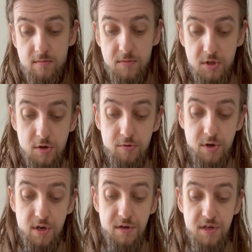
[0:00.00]
So we're
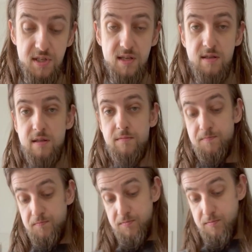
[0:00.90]
gonna reset
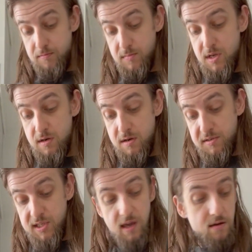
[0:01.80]
the
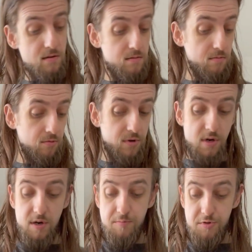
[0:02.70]
scale. We're
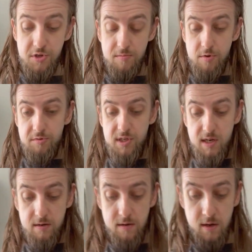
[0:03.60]
gonna put some oats
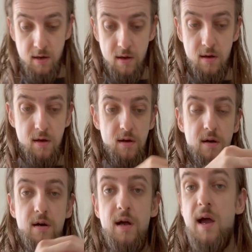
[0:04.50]
in.
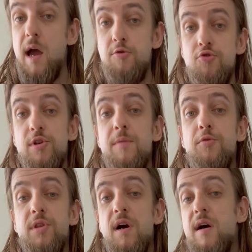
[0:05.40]
I usually
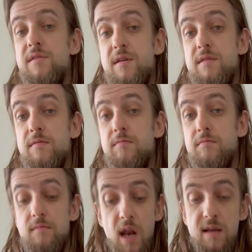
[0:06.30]
put 100.
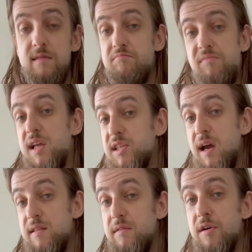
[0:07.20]
Like that's
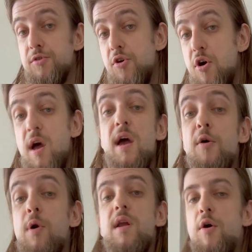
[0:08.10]
kind of the raw,
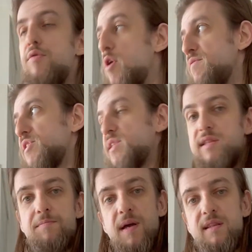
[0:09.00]
well, obviously
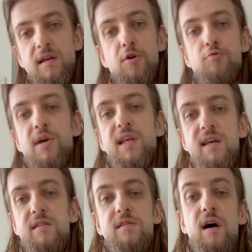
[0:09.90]
depending on what I
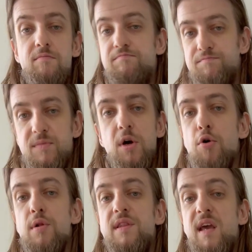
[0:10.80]
eat the
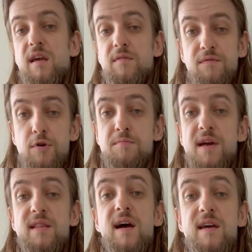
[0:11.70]
whole day for my
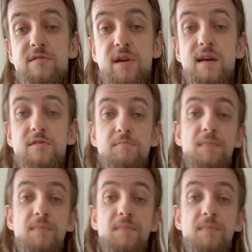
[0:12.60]
diet, right?